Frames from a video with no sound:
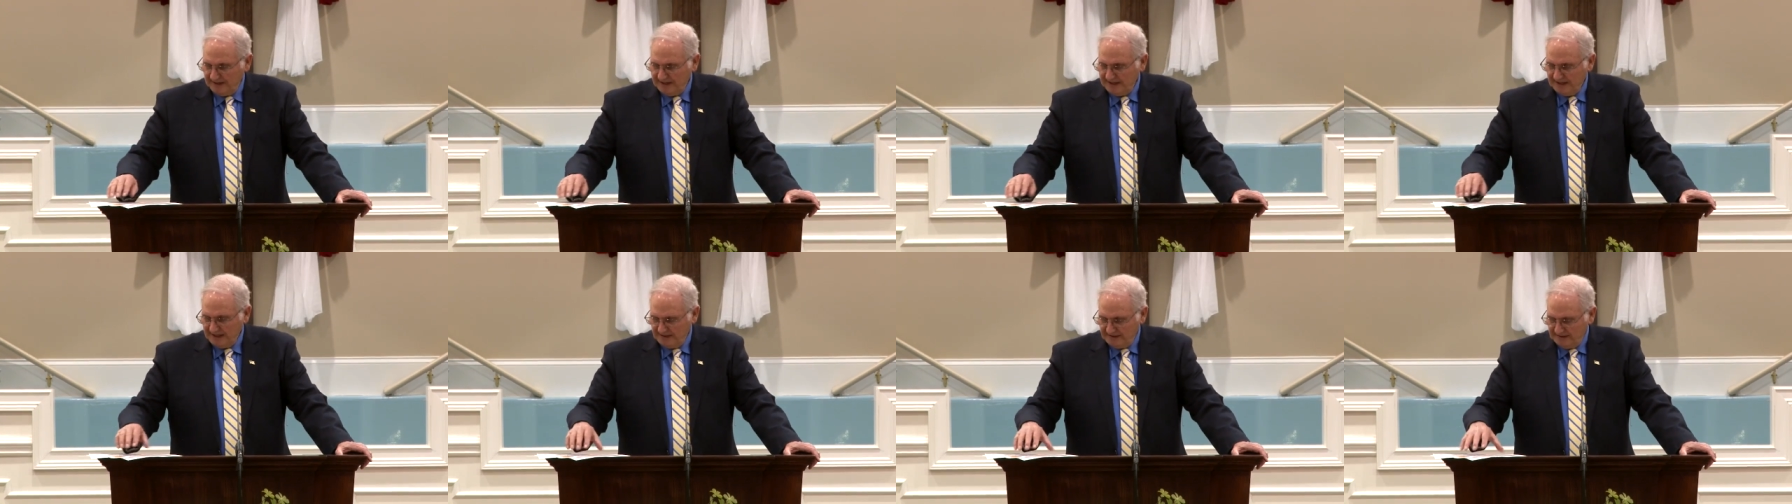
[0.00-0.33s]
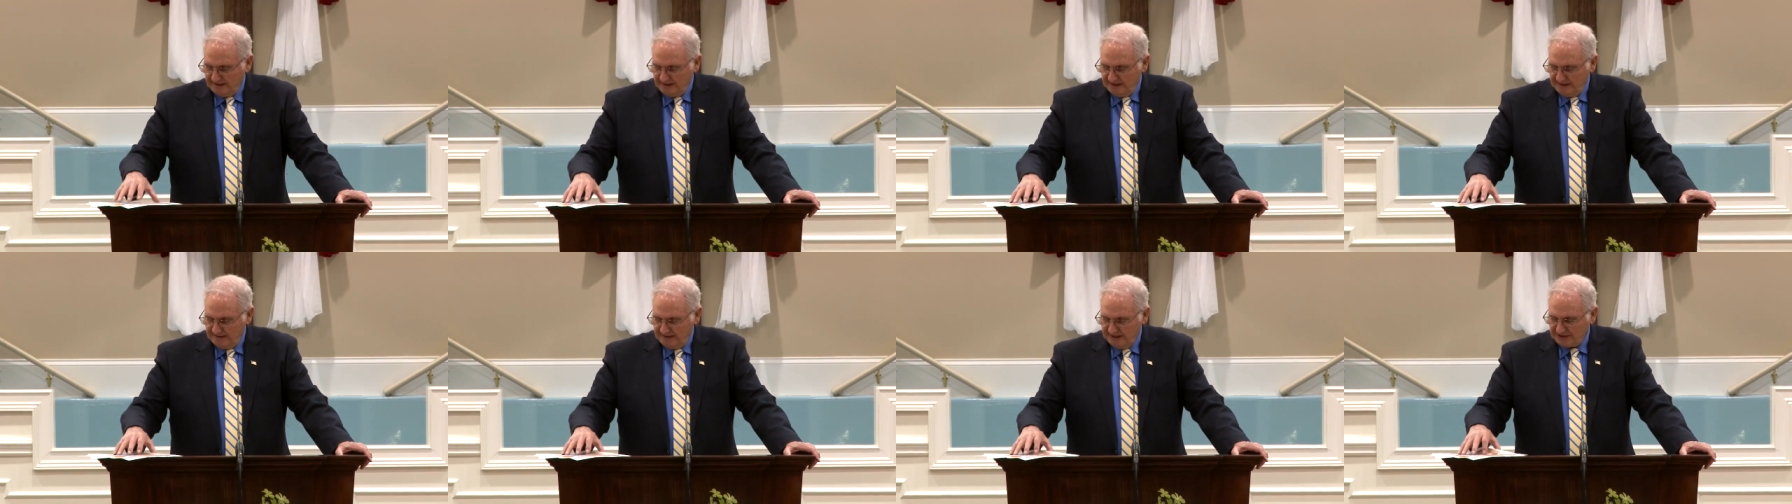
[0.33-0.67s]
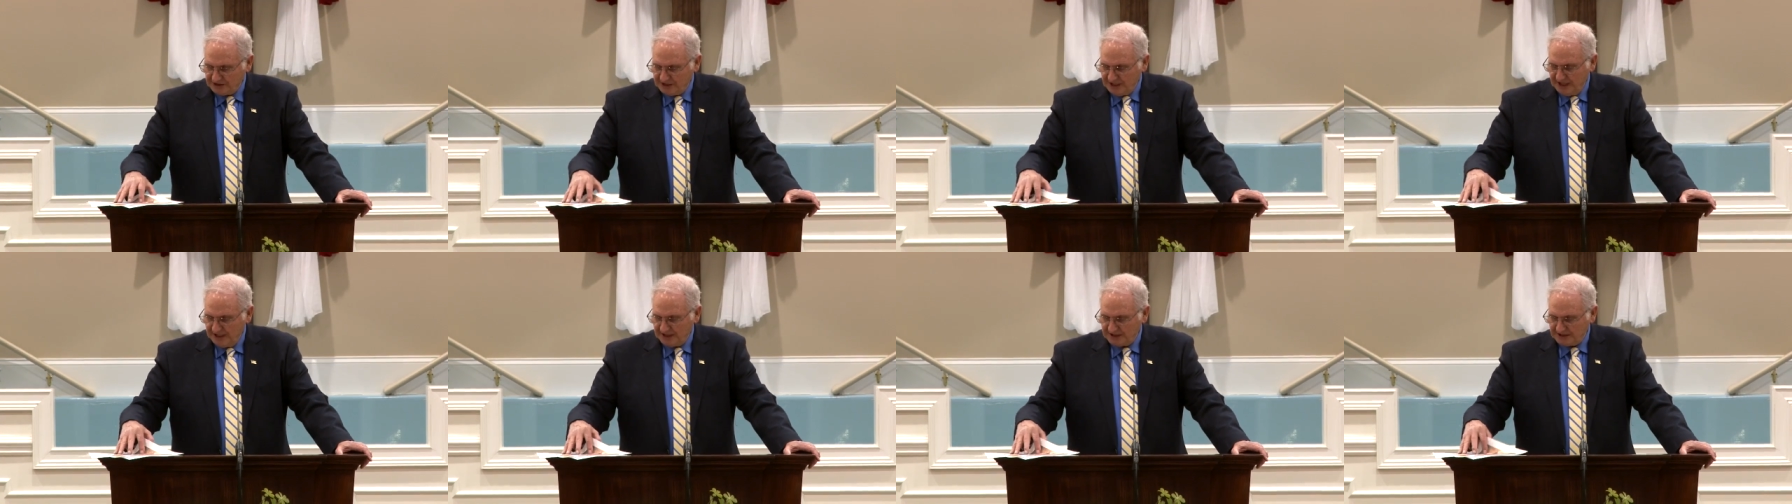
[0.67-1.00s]
They need,
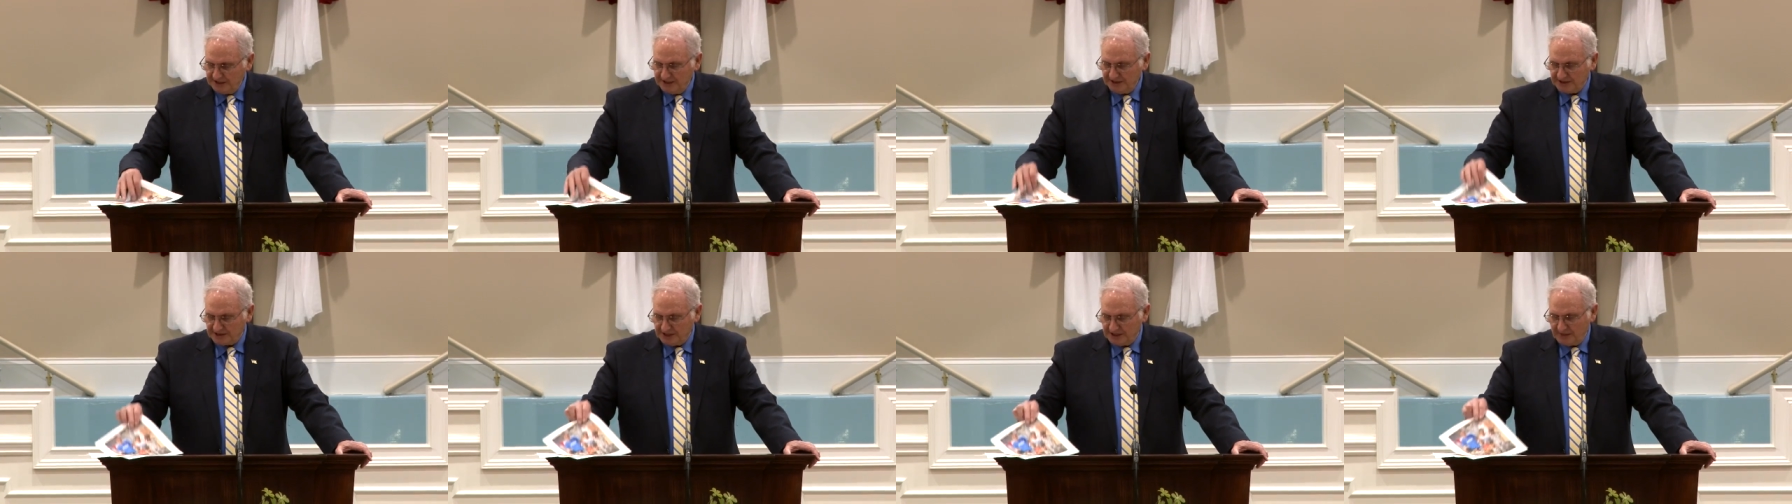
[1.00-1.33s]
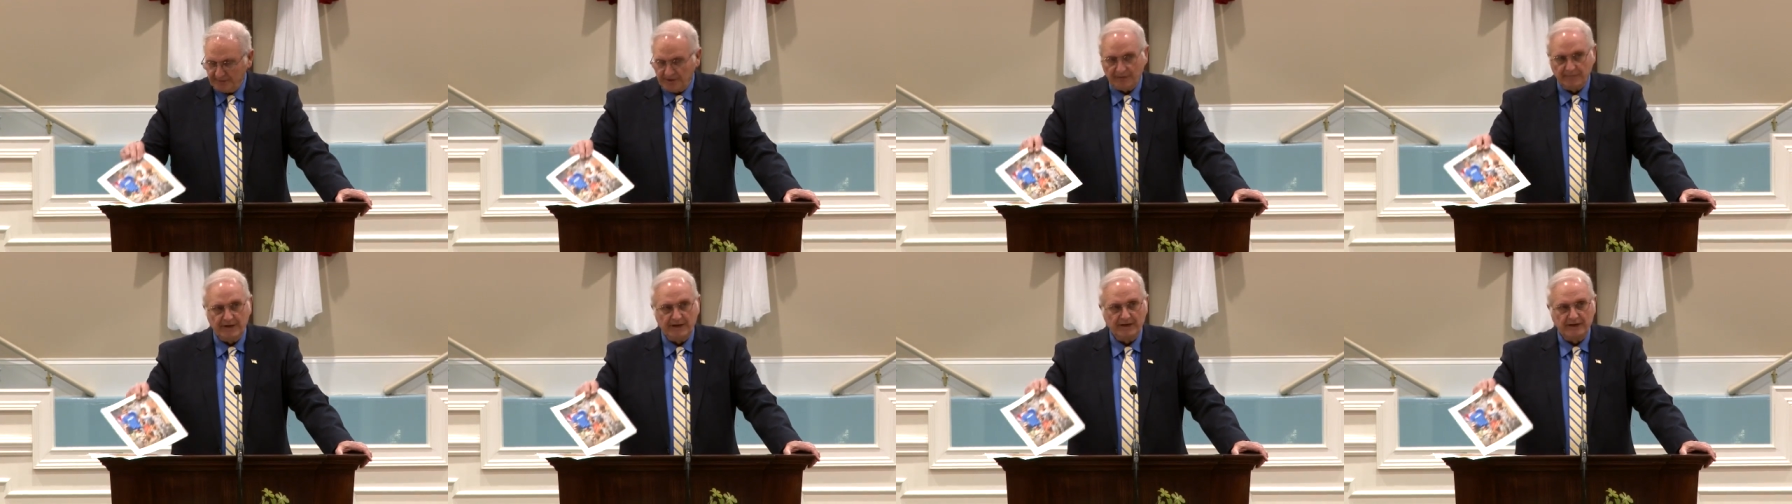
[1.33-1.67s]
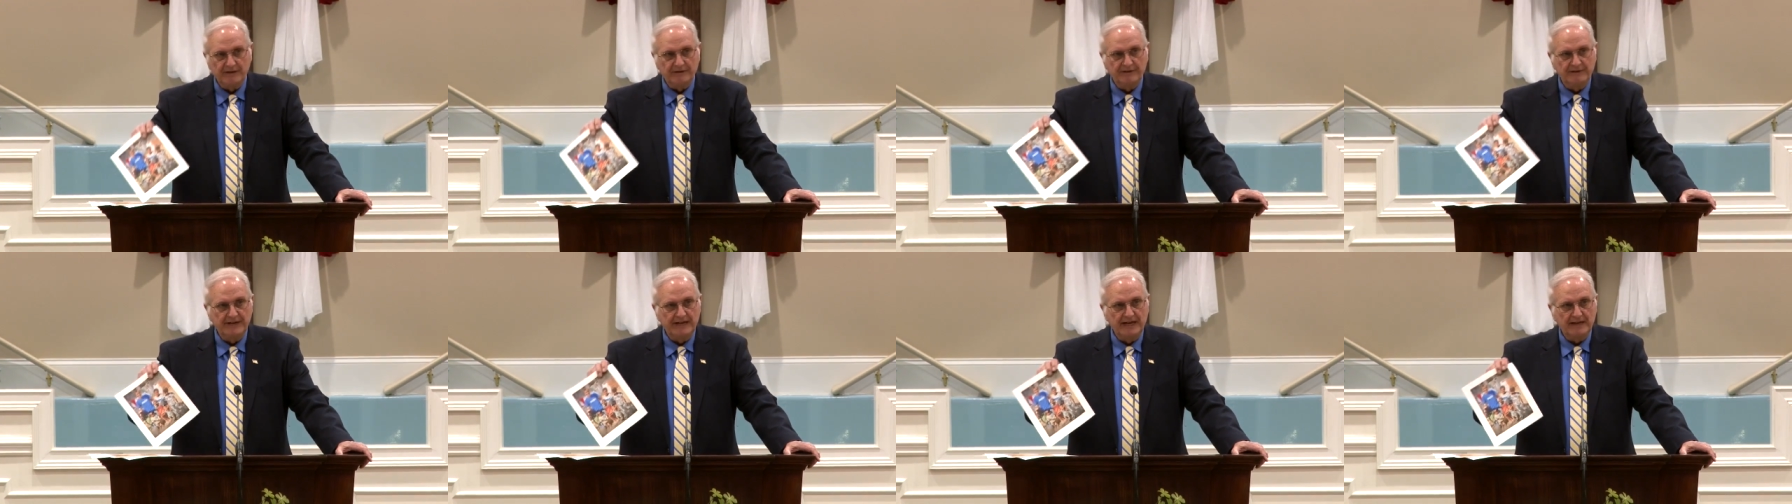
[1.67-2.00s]
these kids need something
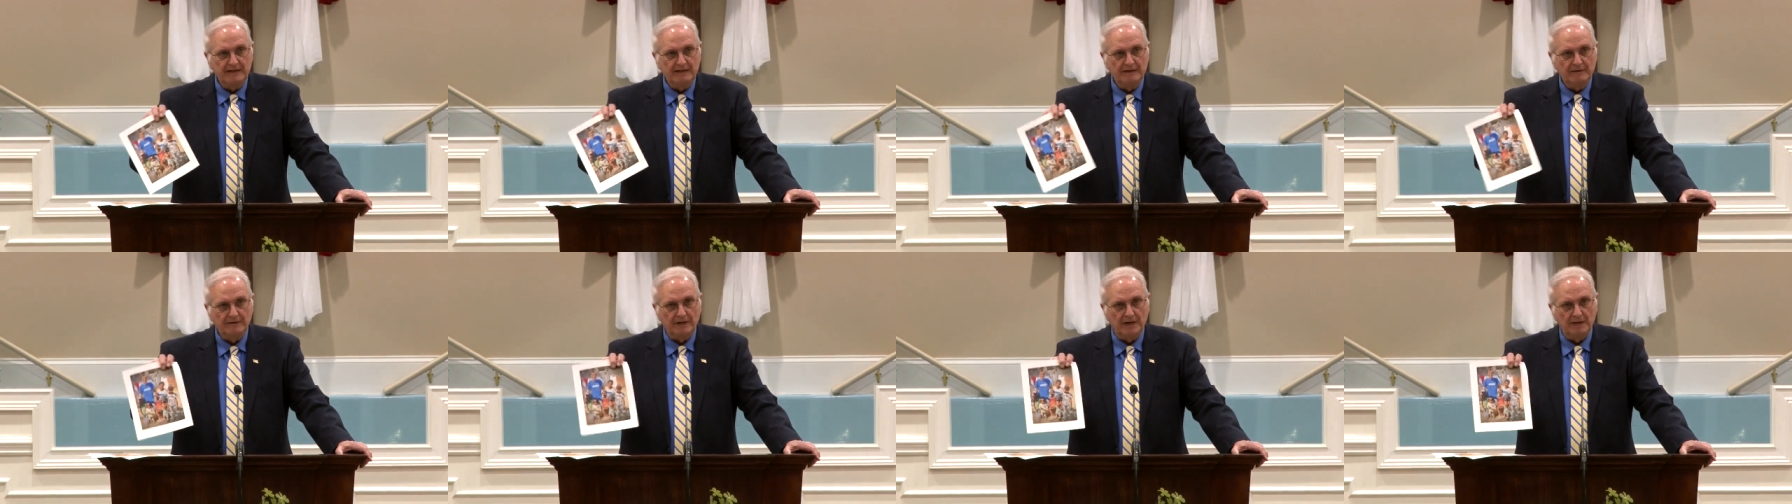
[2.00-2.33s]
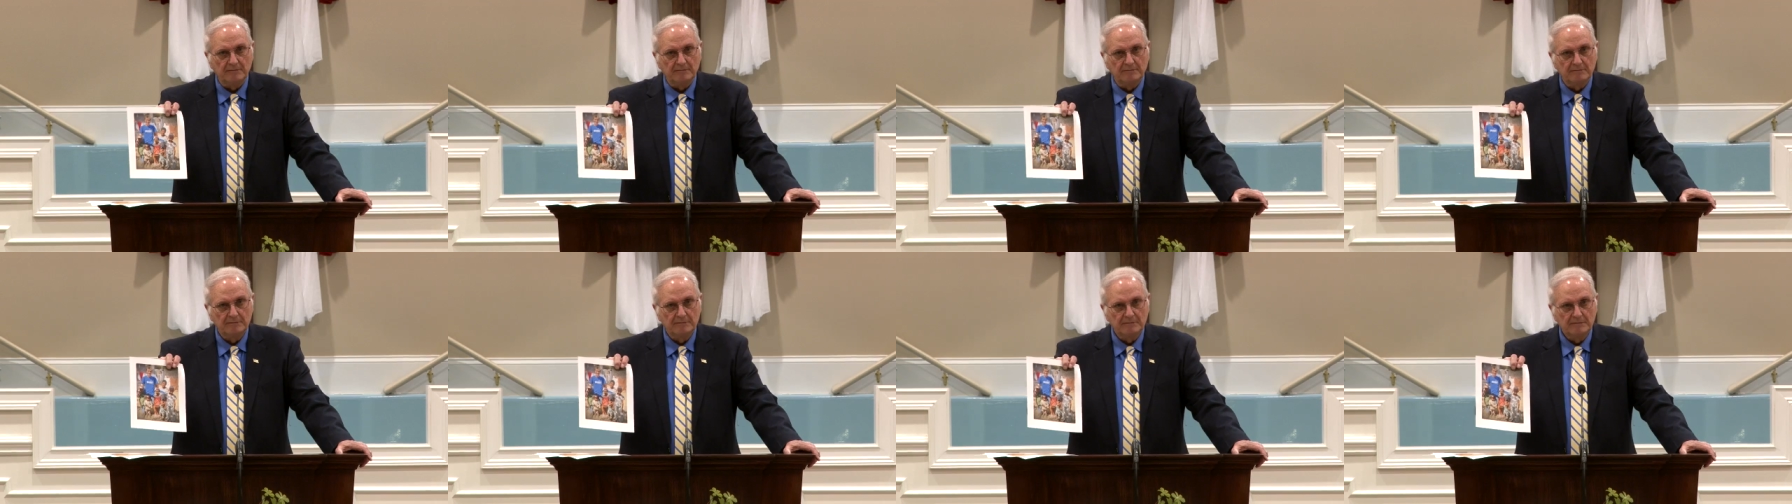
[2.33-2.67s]
better than that, don't they?